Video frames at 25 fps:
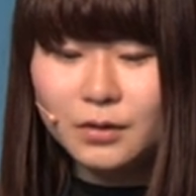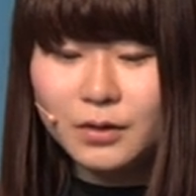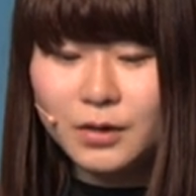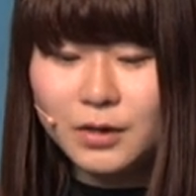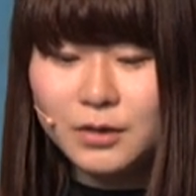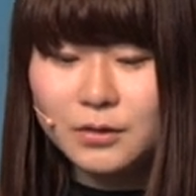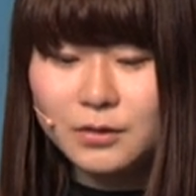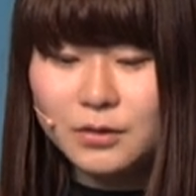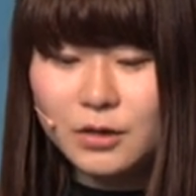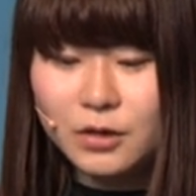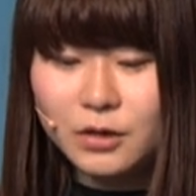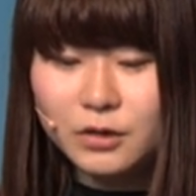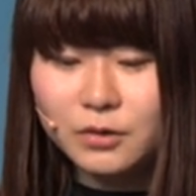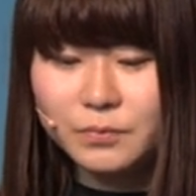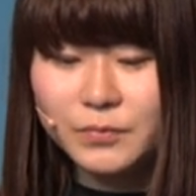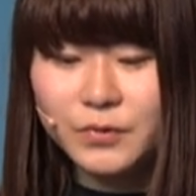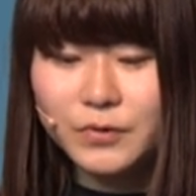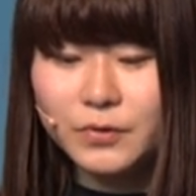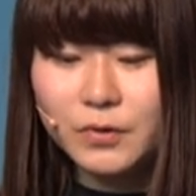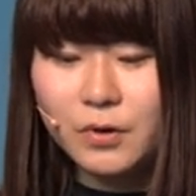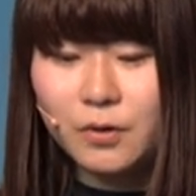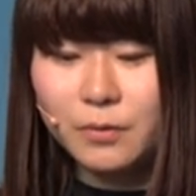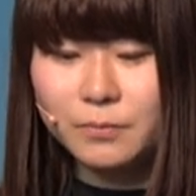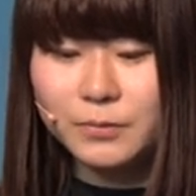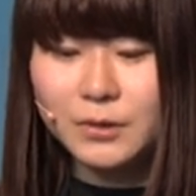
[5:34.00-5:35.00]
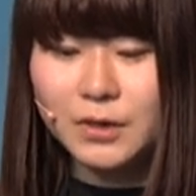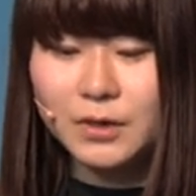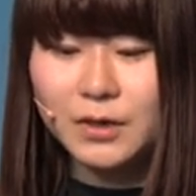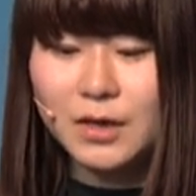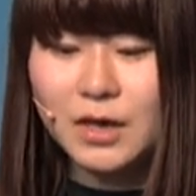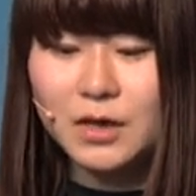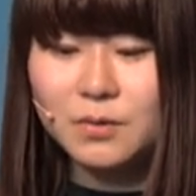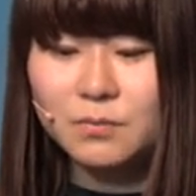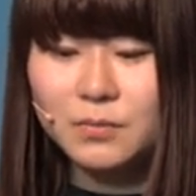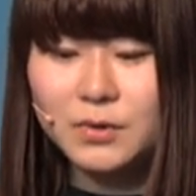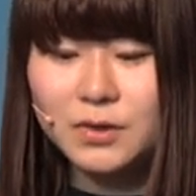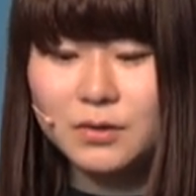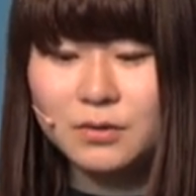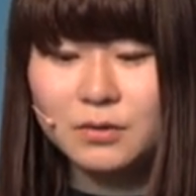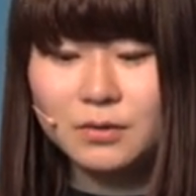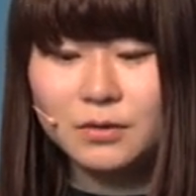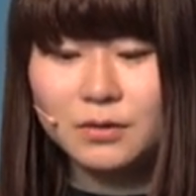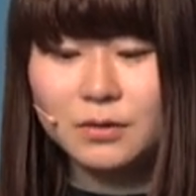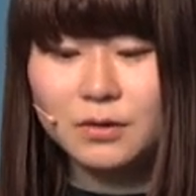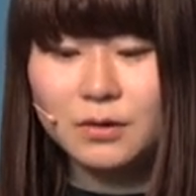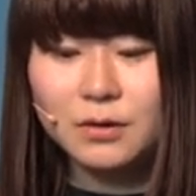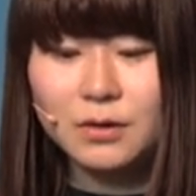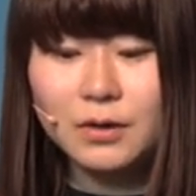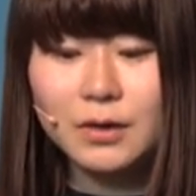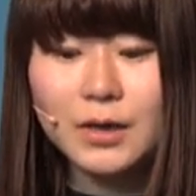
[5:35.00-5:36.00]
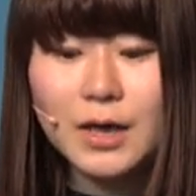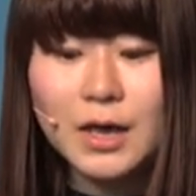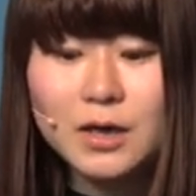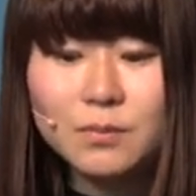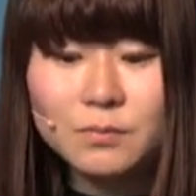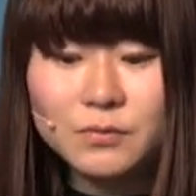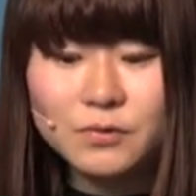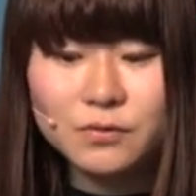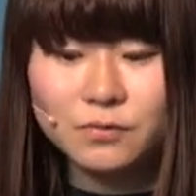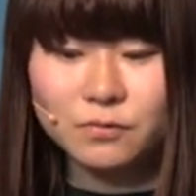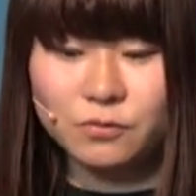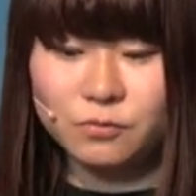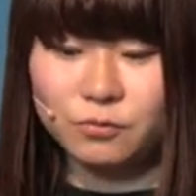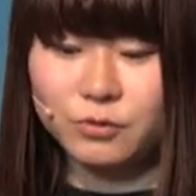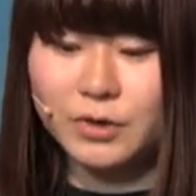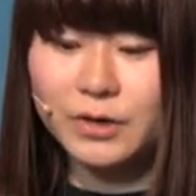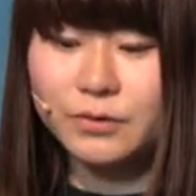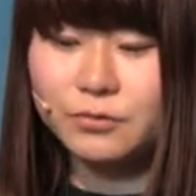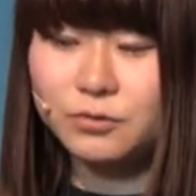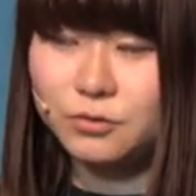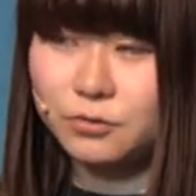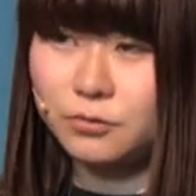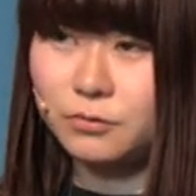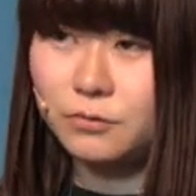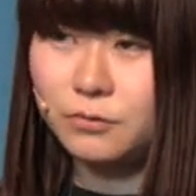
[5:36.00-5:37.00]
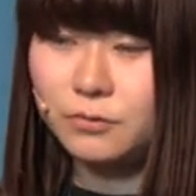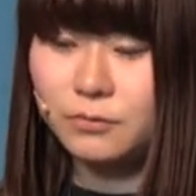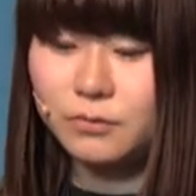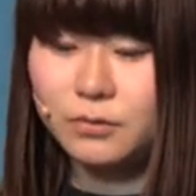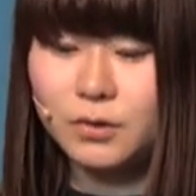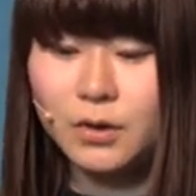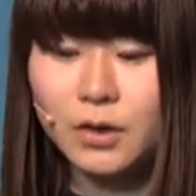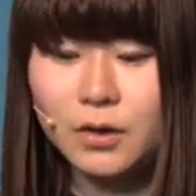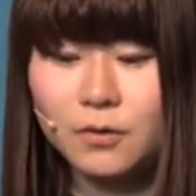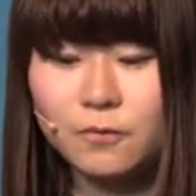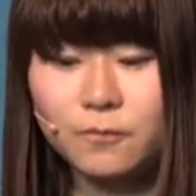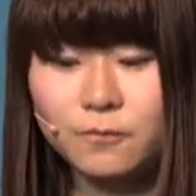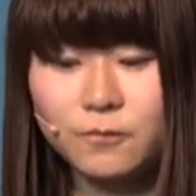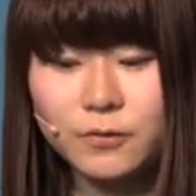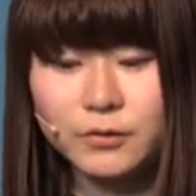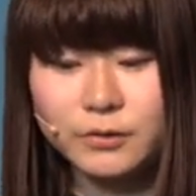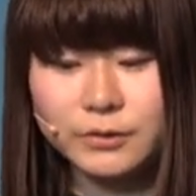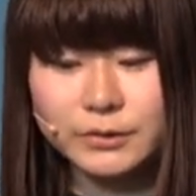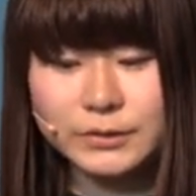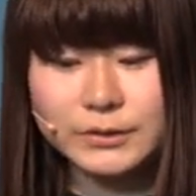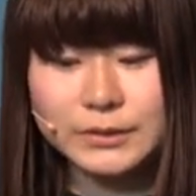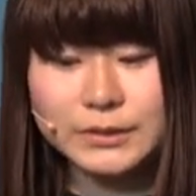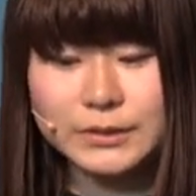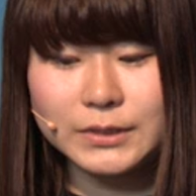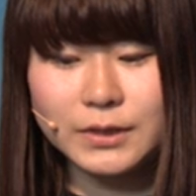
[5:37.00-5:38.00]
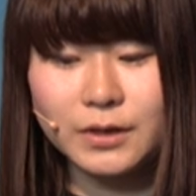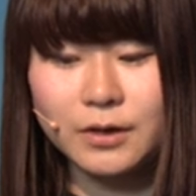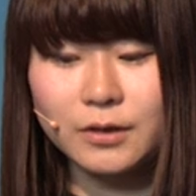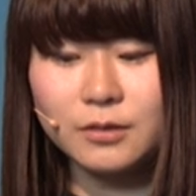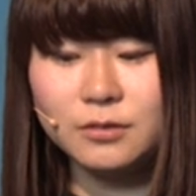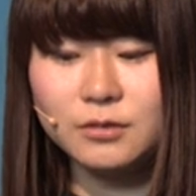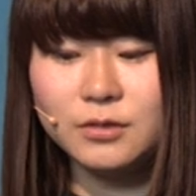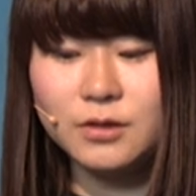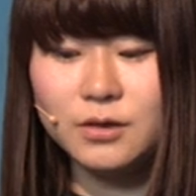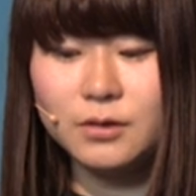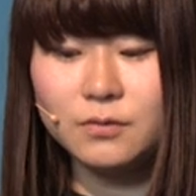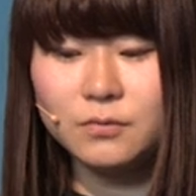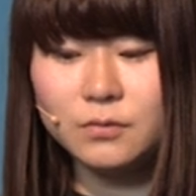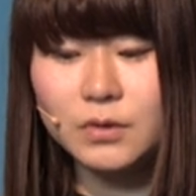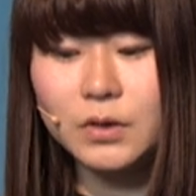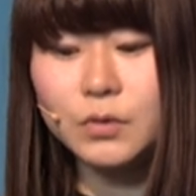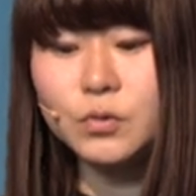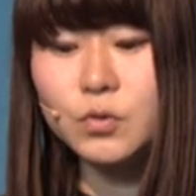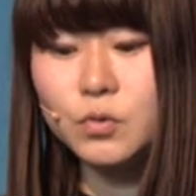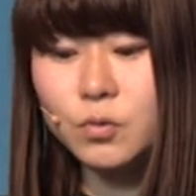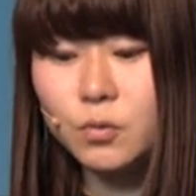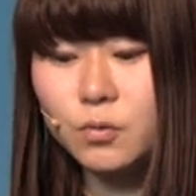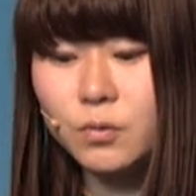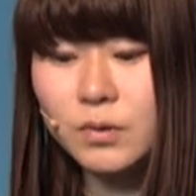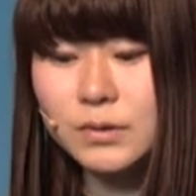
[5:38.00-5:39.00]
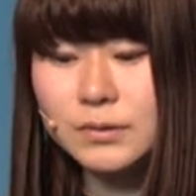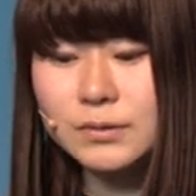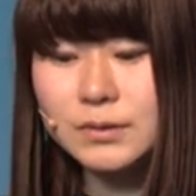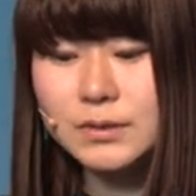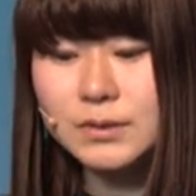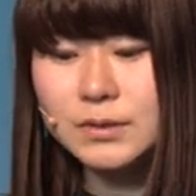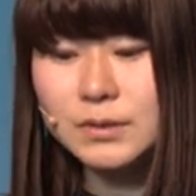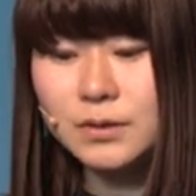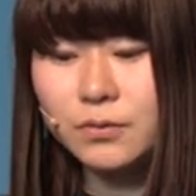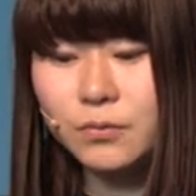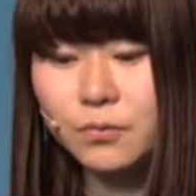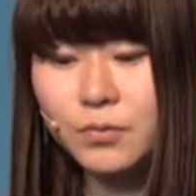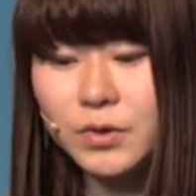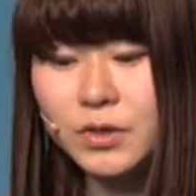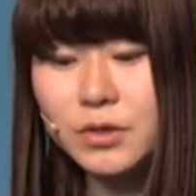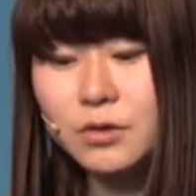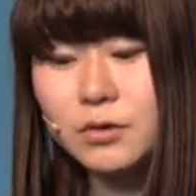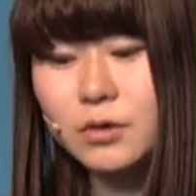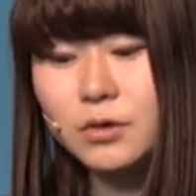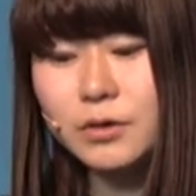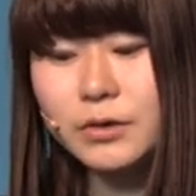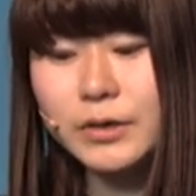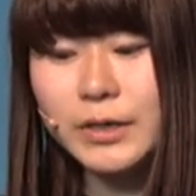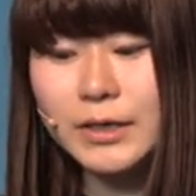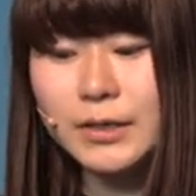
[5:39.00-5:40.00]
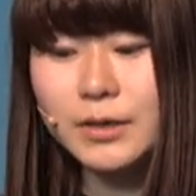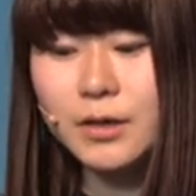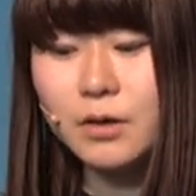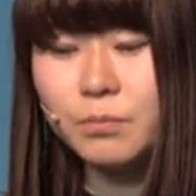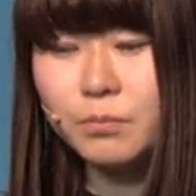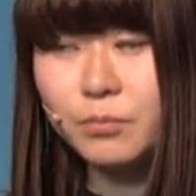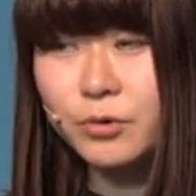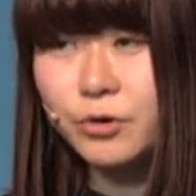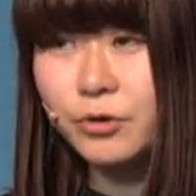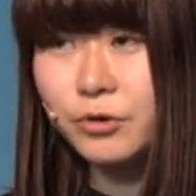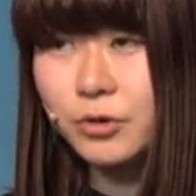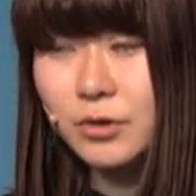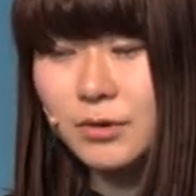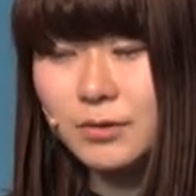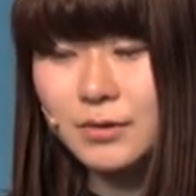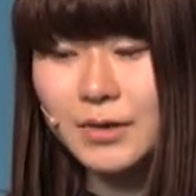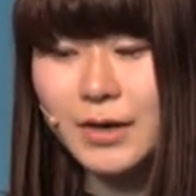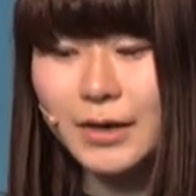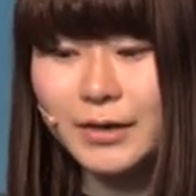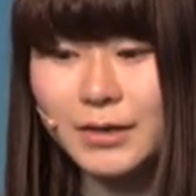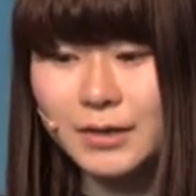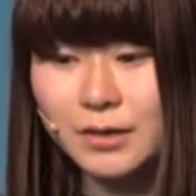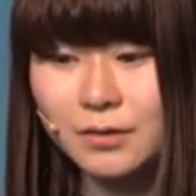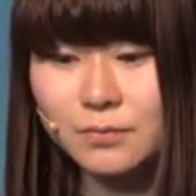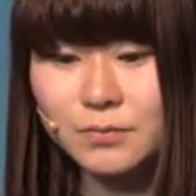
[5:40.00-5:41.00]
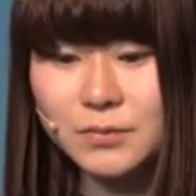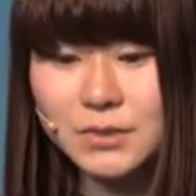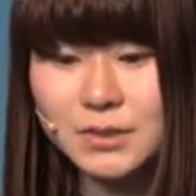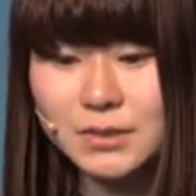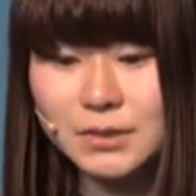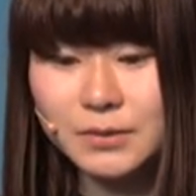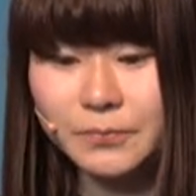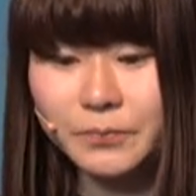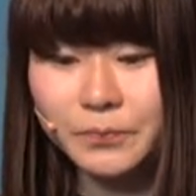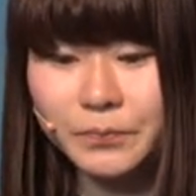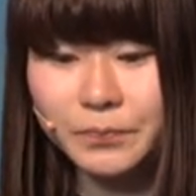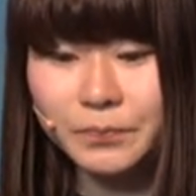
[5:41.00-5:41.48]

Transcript: In terms of the game structure, first, these are jewels, which are in-app purchase items.